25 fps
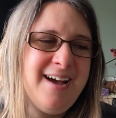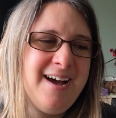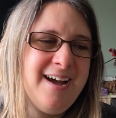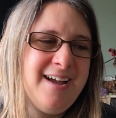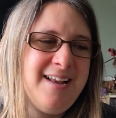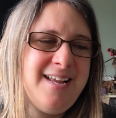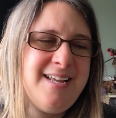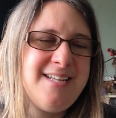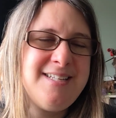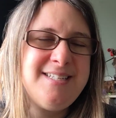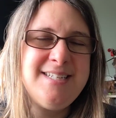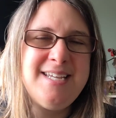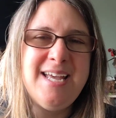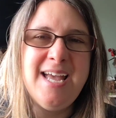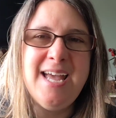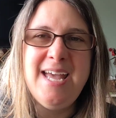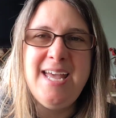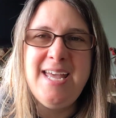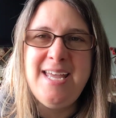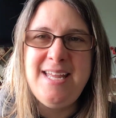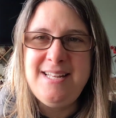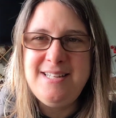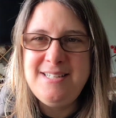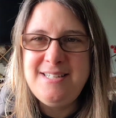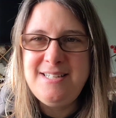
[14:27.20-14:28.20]
I need to get
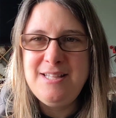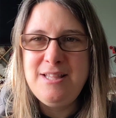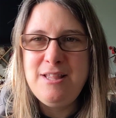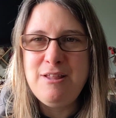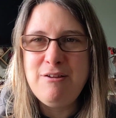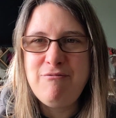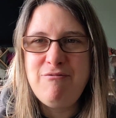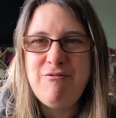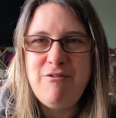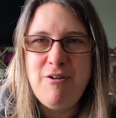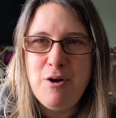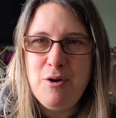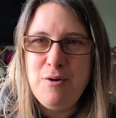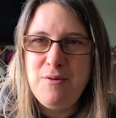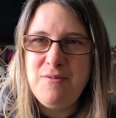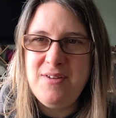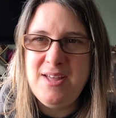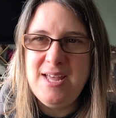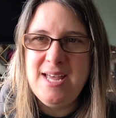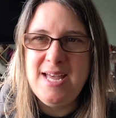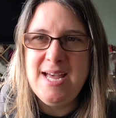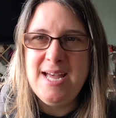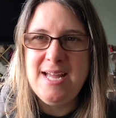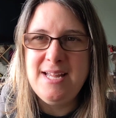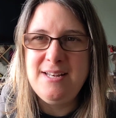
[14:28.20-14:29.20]
into the throw of
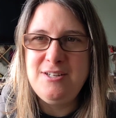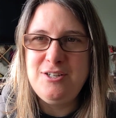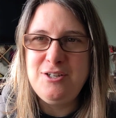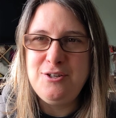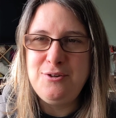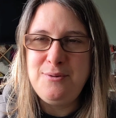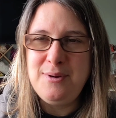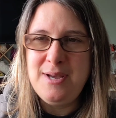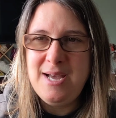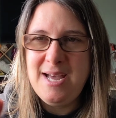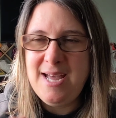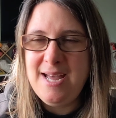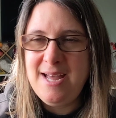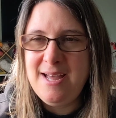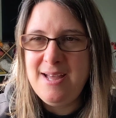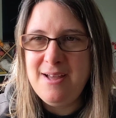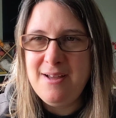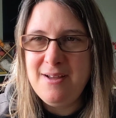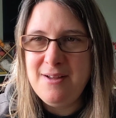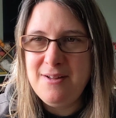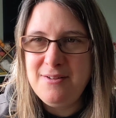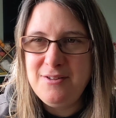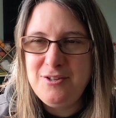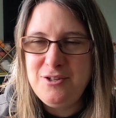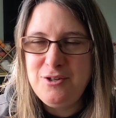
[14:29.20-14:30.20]
it and
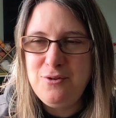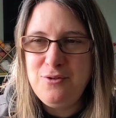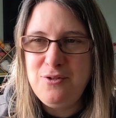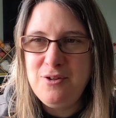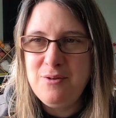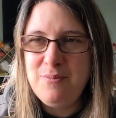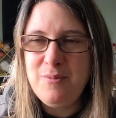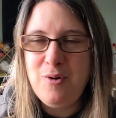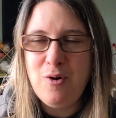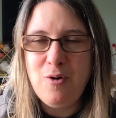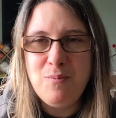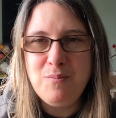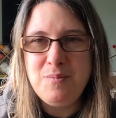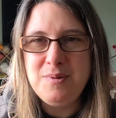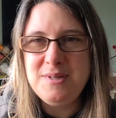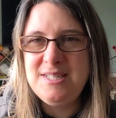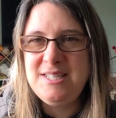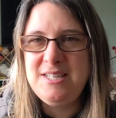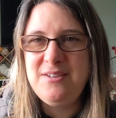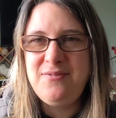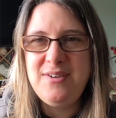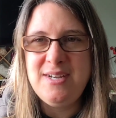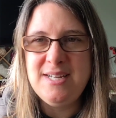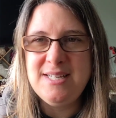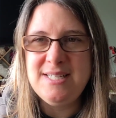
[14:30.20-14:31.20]
do them on
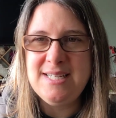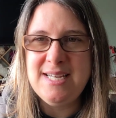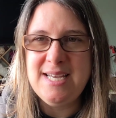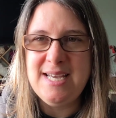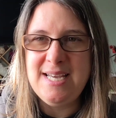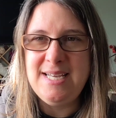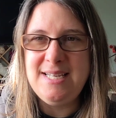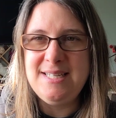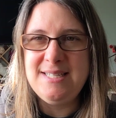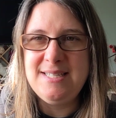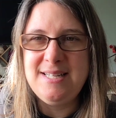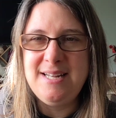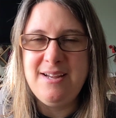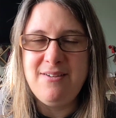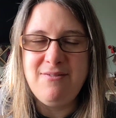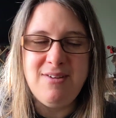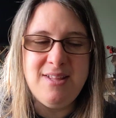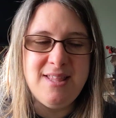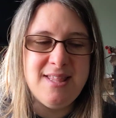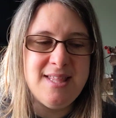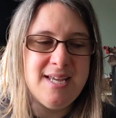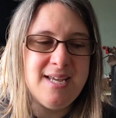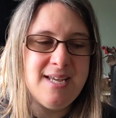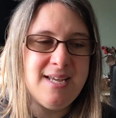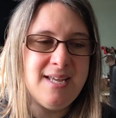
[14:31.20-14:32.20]
Pacific days and
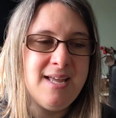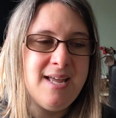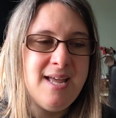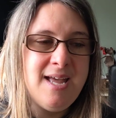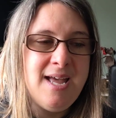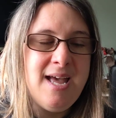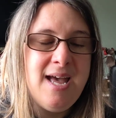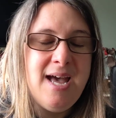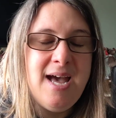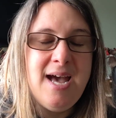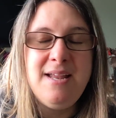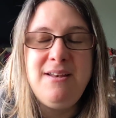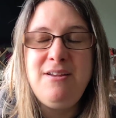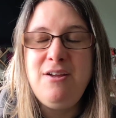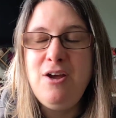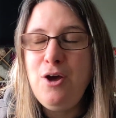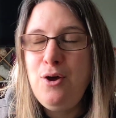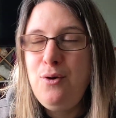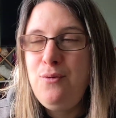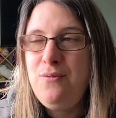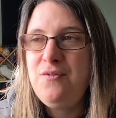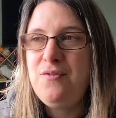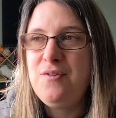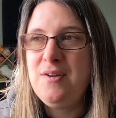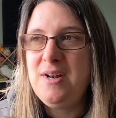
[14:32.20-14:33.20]
everything, and
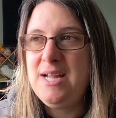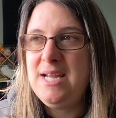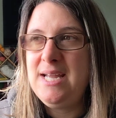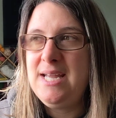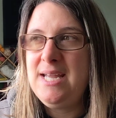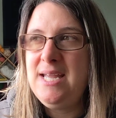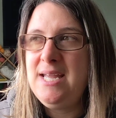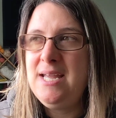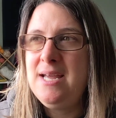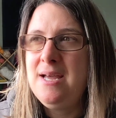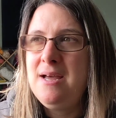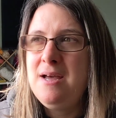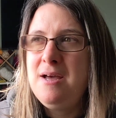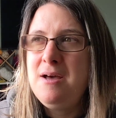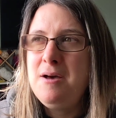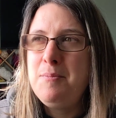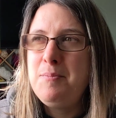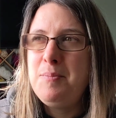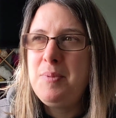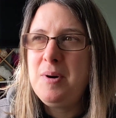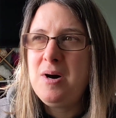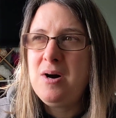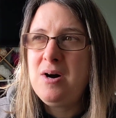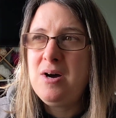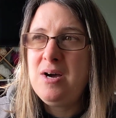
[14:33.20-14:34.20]
hopefully
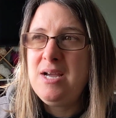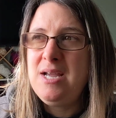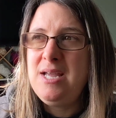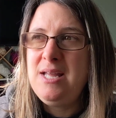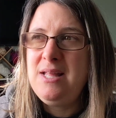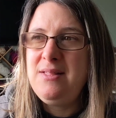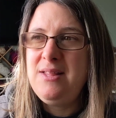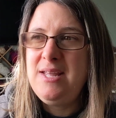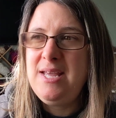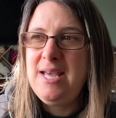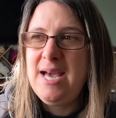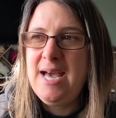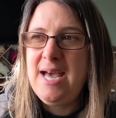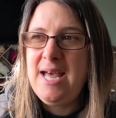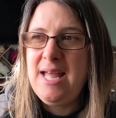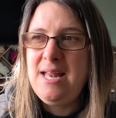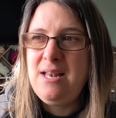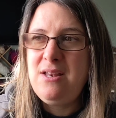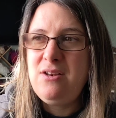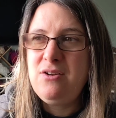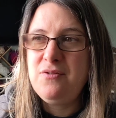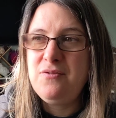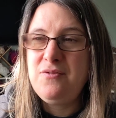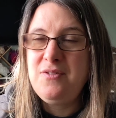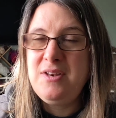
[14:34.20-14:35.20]
by the
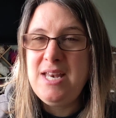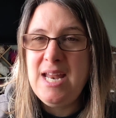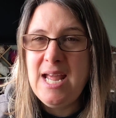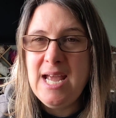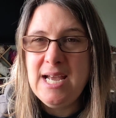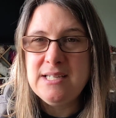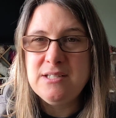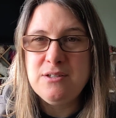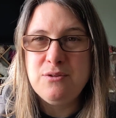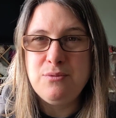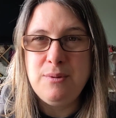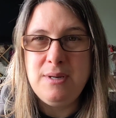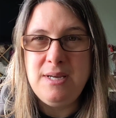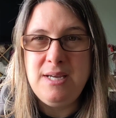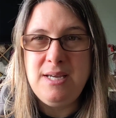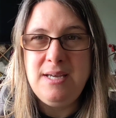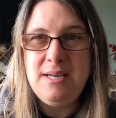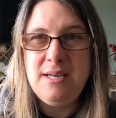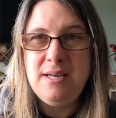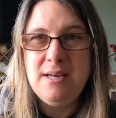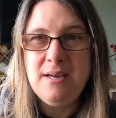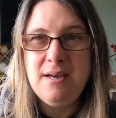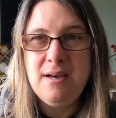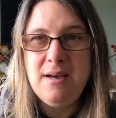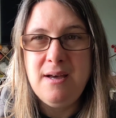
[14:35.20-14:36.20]
end of next
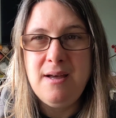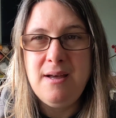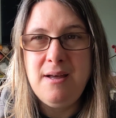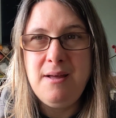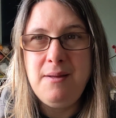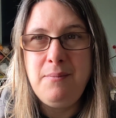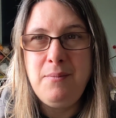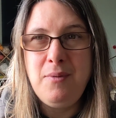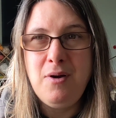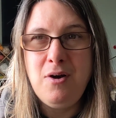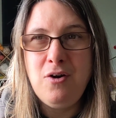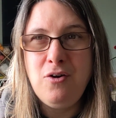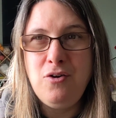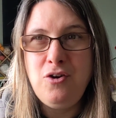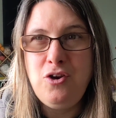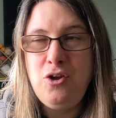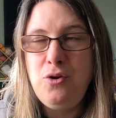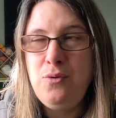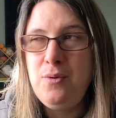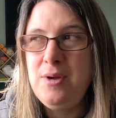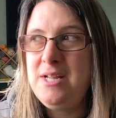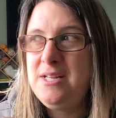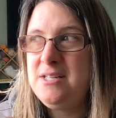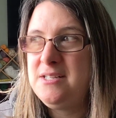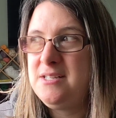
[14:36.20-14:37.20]
week our
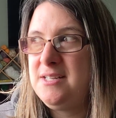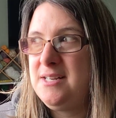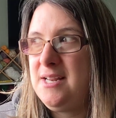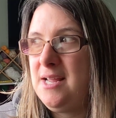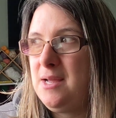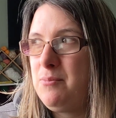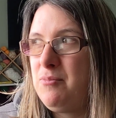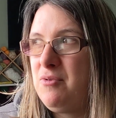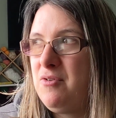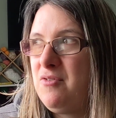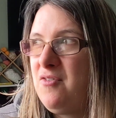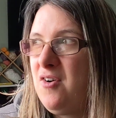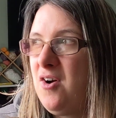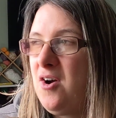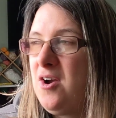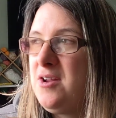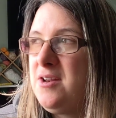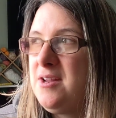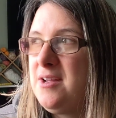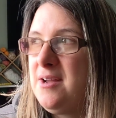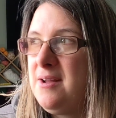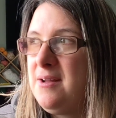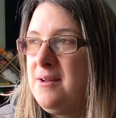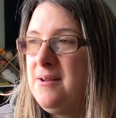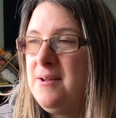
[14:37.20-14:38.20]
new internet
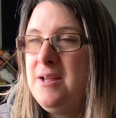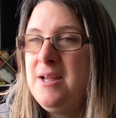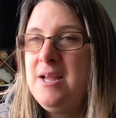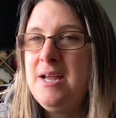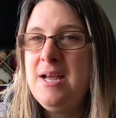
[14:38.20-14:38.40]
provider